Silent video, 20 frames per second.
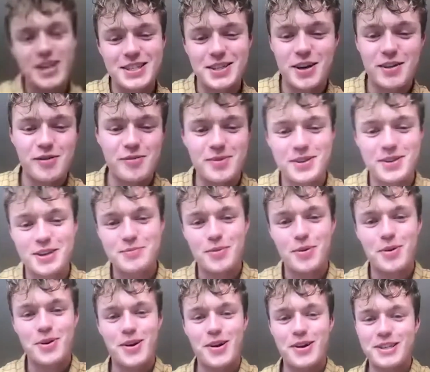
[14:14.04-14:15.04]
government this
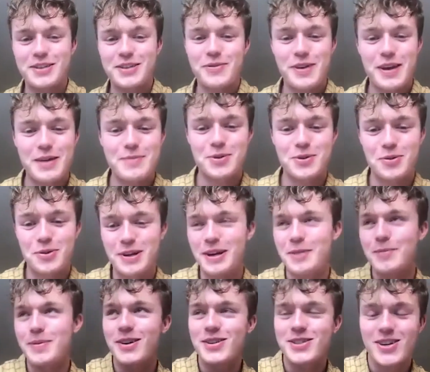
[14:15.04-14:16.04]
podcast, and we keep talking
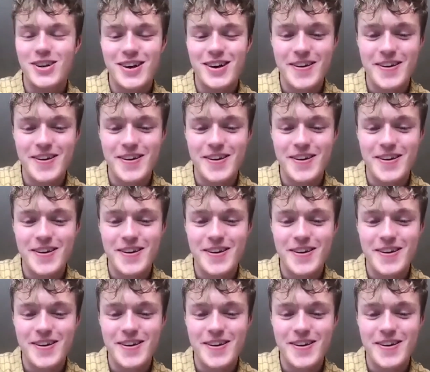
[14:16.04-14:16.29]
about China.